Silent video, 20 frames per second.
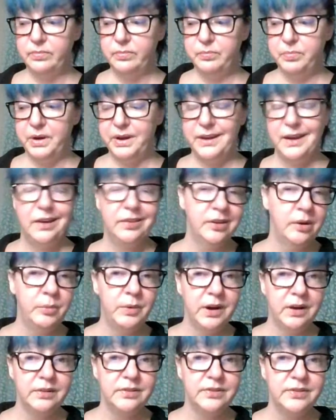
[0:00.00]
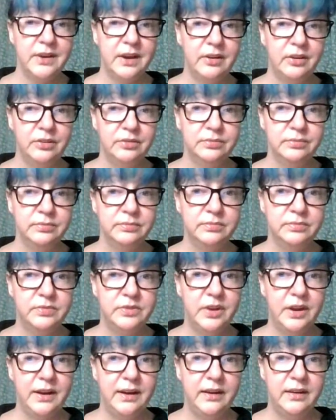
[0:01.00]
But yeah, they went on sale
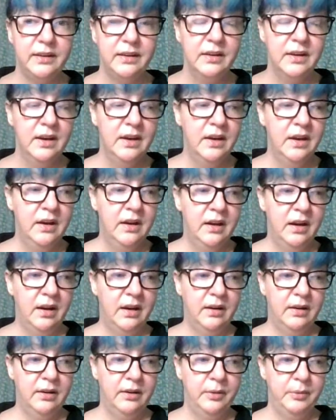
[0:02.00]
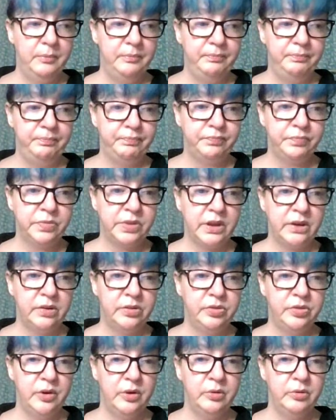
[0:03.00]
today. Um,
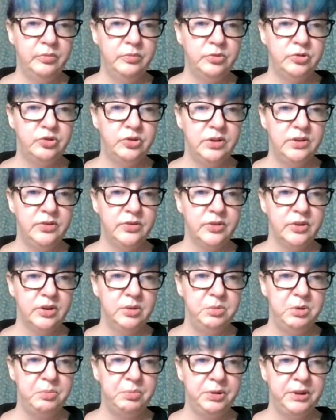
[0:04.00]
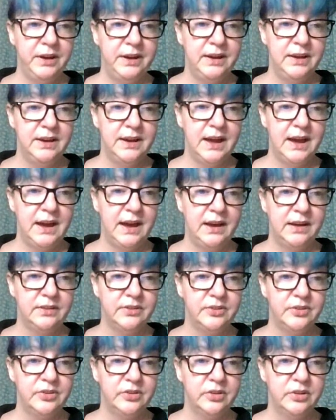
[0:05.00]
she's going to be playing
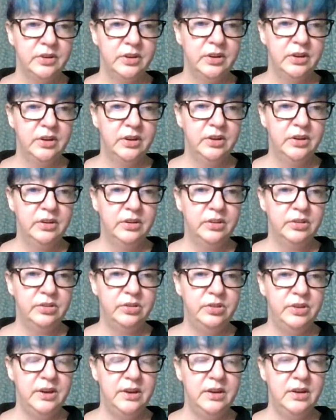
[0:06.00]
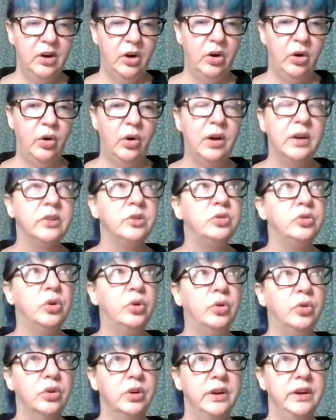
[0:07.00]
at the
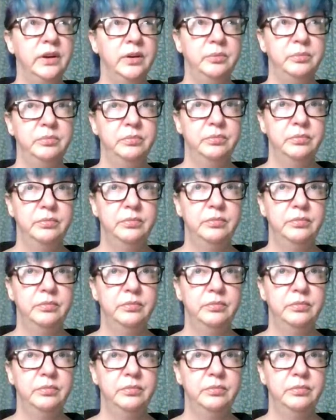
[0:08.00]
auditorium.